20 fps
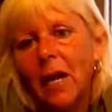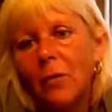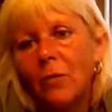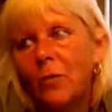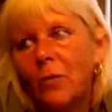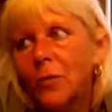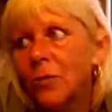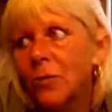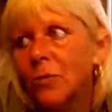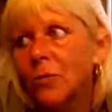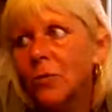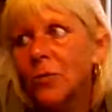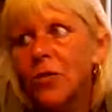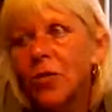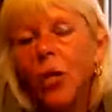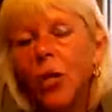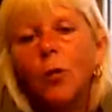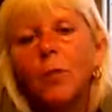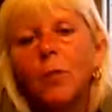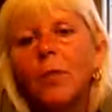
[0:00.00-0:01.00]
There was
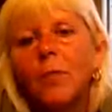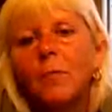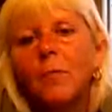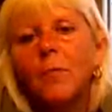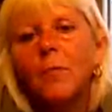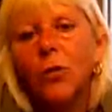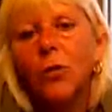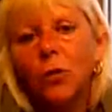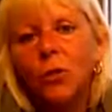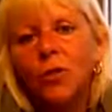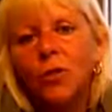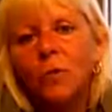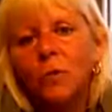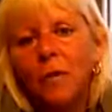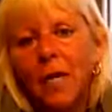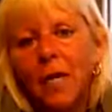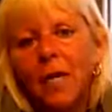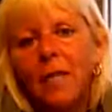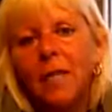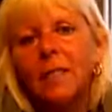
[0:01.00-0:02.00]
nobody more
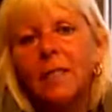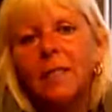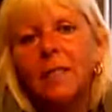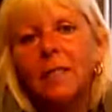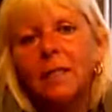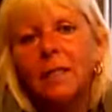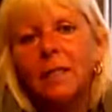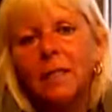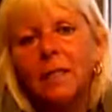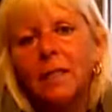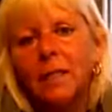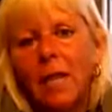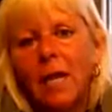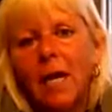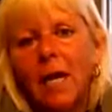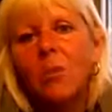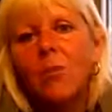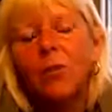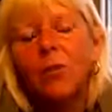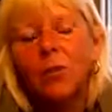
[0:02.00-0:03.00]
surprised than
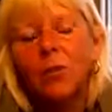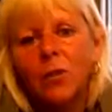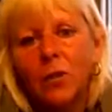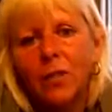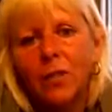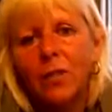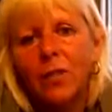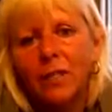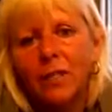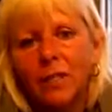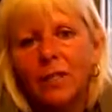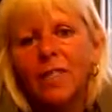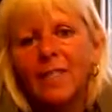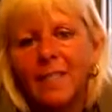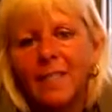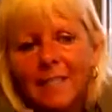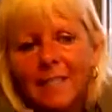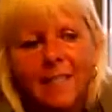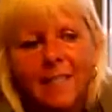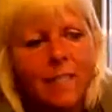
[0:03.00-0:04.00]
I was
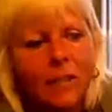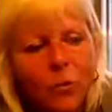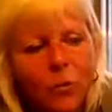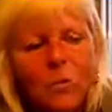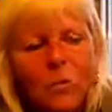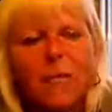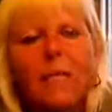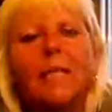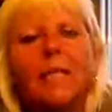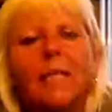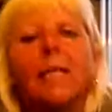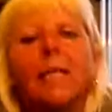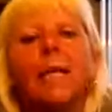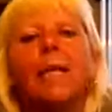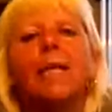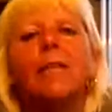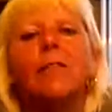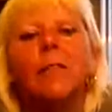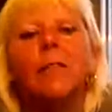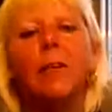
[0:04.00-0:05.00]
to still be
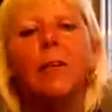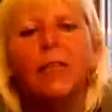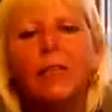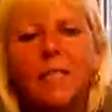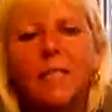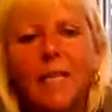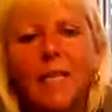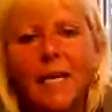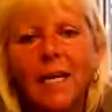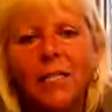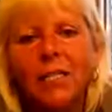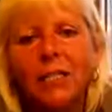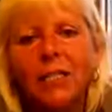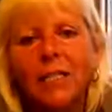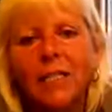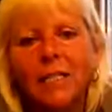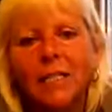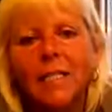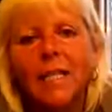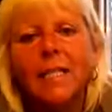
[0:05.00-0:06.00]
there on stage,
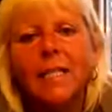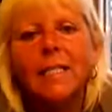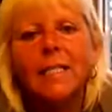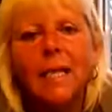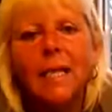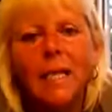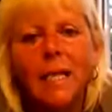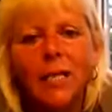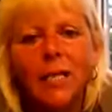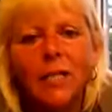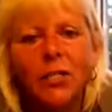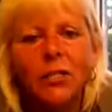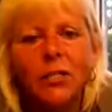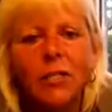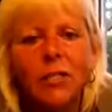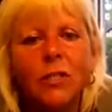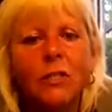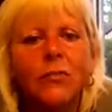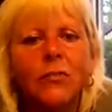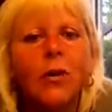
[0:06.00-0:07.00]
and it takes
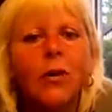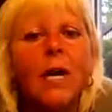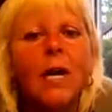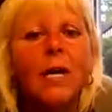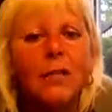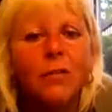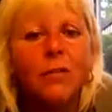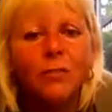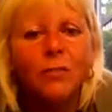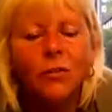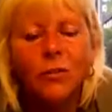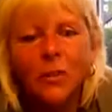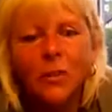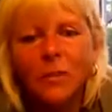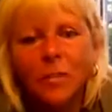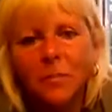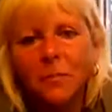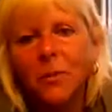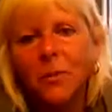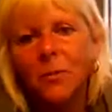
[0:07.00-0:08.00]
ages, and they've got
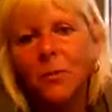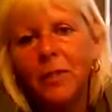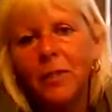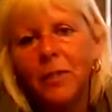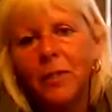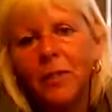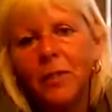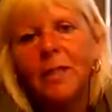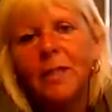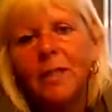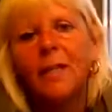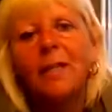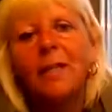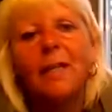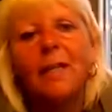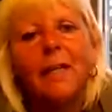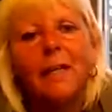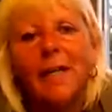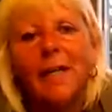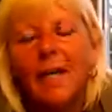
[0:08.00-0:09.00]
adverts in between,
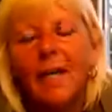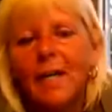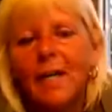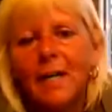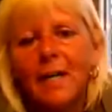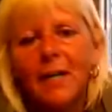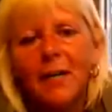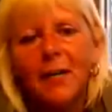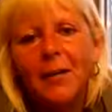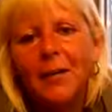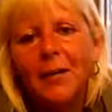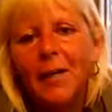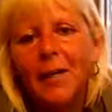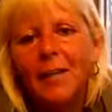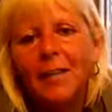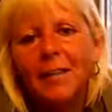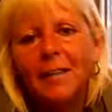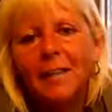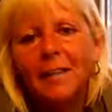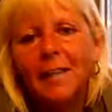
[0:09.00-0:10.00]

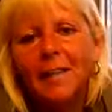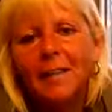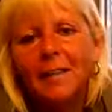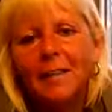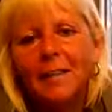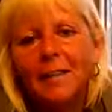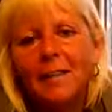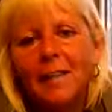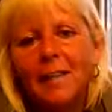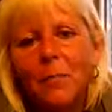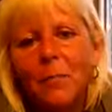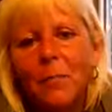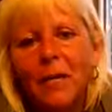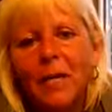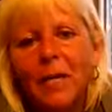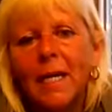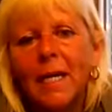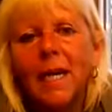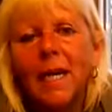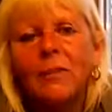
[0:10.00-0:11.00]
and that
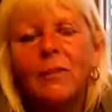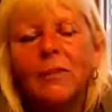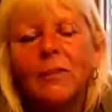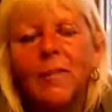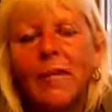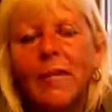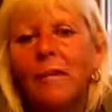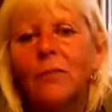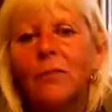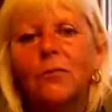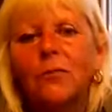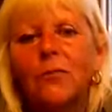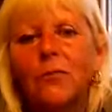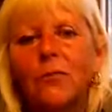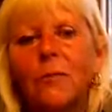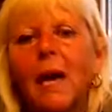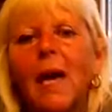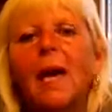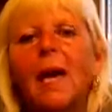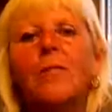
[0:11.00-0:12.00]
big countdown
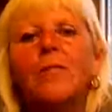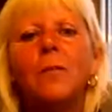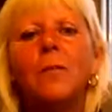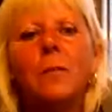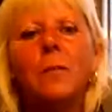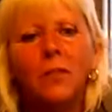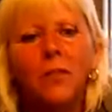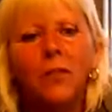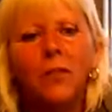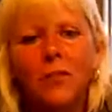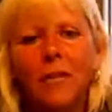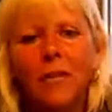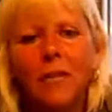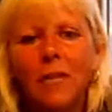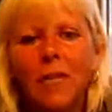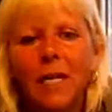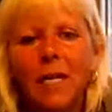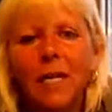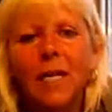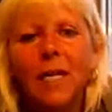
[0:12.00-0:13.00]
from everybody on the
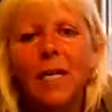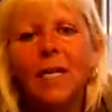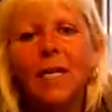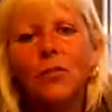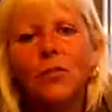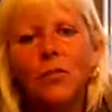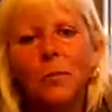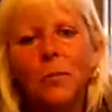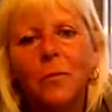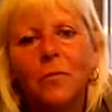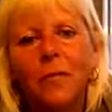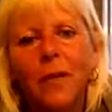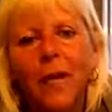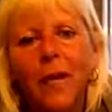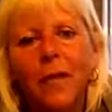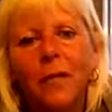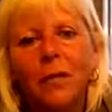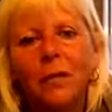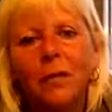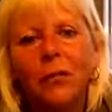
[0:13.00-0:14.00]
stage from the
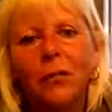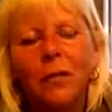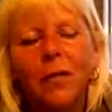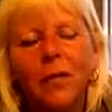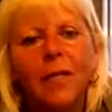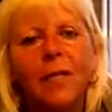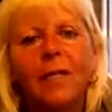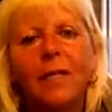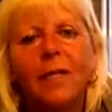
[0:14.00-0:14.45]
final,